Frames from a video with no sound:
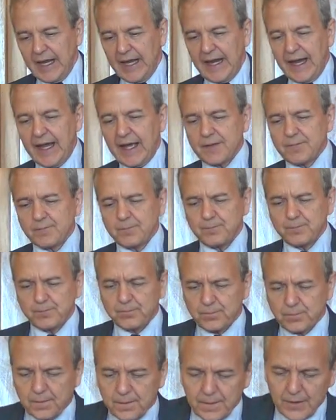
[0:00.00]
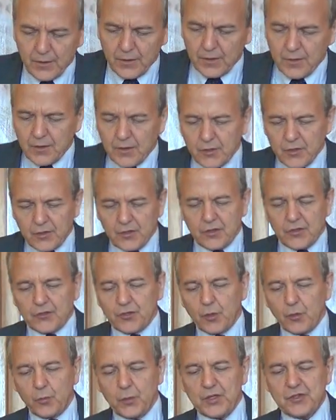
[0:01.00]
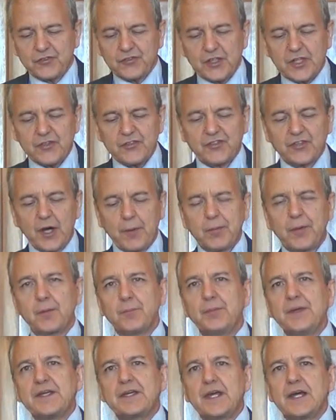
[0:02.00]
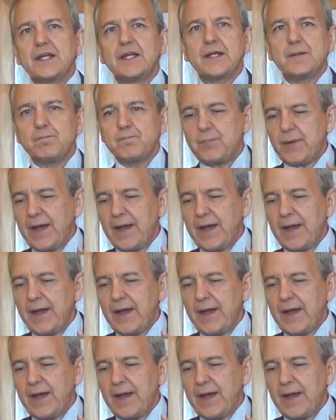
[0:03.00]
And so we see something beginning